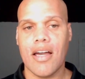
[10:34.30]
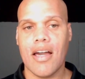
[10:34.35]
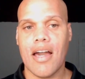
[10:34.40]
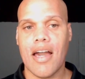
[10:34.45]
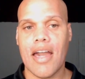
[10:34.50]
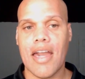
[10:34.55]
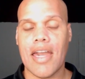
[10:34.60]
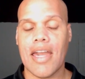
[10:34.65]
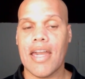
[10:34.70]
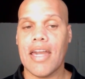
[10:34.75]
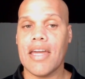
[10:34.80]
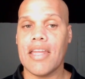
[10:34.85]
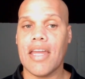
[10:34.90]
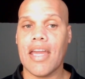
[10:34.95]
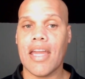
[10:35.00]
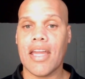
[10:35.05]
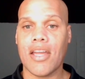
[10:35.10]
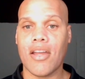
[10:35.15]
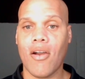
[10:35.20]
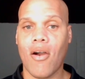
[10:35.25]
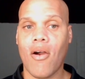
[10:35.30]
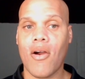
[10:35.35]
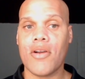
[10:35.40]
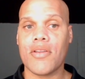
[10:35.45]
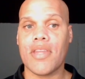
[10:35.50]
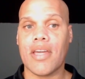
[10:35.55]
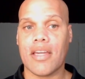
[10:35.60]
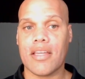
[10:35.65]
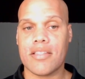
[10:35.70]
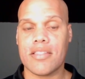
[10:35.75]
and a guard
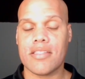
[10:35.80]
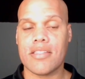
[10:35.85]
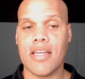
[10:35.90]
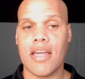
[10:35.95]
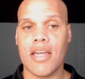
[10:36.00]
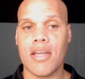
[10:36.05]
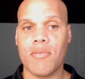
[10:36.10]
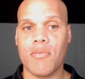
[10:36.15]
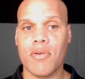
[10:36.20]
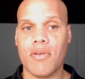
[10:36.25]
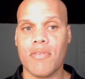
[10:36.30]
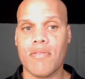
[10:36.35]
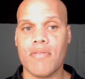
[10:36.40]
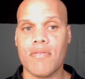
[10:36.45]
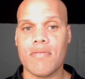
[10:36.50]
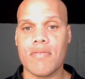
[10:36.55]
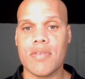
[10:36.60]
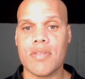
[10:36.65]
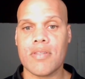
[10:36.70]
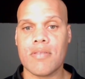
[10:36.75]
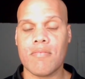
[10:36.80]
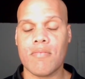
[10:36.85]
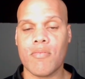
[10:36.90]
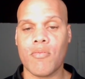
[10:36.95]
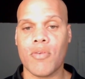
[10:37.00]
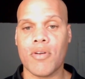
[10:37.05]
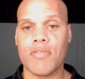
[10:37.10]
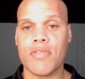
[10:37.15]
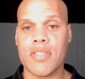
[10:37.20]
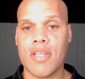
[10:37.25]
that could stay
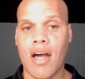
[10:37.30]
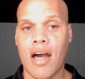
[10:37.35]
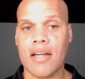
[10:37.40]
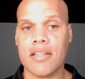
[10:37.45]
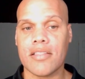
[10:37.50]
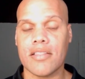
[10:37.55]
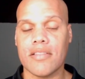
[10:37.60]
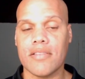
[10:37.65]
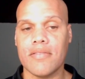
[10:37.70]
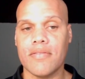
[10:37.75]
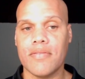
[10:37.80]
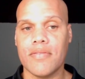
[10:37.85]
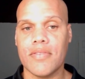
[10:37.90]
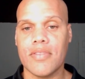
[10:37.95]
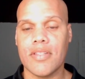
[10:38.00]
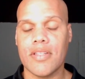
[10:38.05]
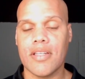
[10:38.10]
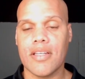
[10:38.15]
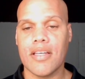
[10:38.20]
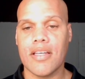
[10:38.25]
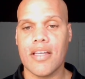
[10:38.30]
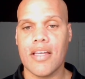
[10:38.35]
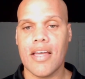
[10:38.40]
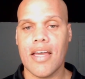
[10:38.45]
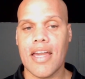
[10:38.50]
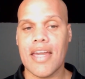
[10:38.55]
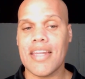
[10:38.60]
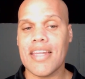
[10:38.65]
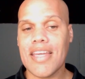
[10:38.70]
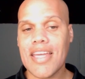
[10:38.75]
with Stockton.
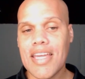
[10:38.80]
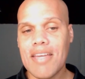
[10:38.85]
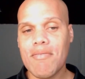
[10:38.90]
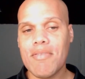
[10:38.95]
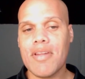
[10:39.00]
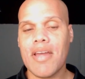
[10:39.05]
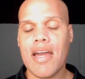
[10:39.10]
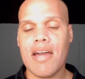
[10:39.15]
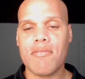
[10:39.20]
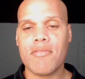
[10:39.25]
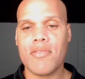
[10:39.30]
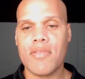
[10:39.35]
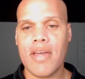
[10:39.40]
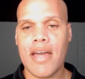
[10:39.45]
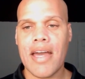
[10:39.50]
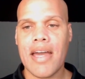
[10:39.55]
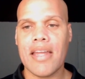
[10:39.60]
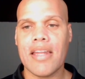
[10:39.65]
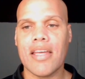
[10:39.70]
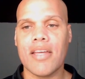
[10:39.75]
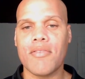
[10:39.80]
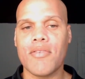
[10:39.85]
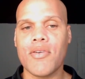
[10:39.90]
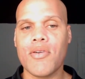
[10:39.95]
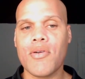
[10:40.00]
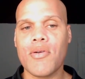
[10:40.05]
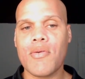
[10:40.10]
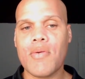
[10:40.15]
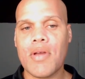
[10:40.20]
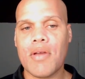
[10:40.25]
And even after that, if
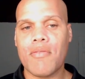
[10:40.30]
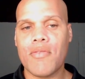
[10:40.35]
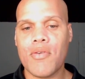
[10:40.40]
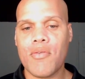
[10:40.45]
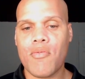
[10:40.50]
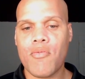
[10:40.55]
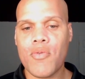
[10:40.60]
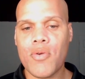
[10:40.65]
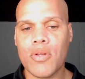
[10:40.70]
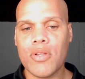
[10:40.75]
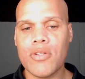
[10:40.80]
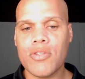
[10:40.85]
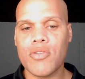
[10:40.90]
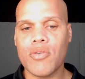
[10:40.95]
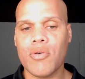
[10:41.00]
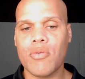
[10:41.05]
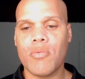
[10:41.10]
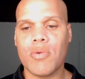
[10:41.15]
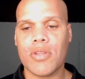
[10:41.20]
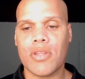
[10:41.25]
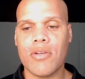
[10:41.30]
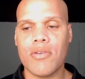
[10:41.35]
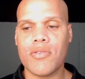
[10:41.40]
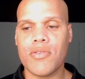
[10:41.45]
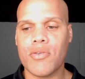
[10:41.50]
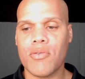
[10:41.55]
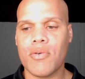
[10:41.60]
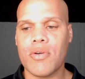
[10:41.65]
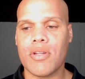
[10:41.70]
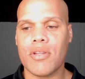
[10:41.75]
you're really doing what they're
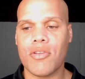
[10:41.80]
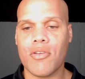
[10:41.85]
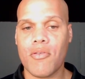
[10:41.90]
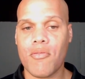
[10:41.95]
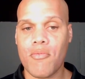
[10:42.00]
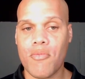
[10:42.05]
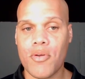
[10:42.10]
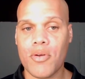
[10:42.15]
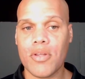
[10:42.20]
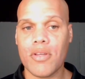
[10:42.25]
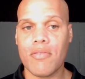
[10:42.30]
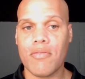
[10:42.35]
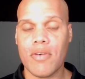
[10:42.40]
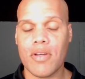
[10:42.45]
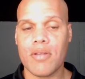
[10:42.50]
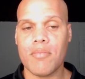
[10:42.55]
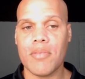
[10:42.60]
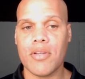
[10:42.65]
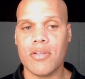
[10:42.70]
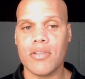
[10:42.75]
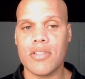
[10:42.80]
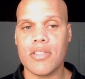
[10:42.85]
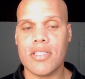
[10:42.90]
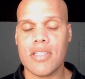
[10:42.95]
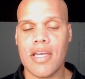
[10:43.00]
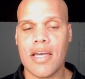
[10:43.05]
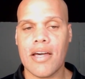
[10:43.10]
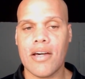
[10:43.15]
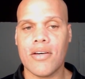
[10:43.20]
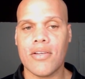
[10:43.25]
doing and you're really fundamentally
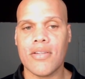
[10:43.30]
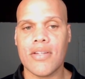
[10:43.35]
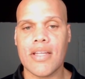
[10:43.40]
sound,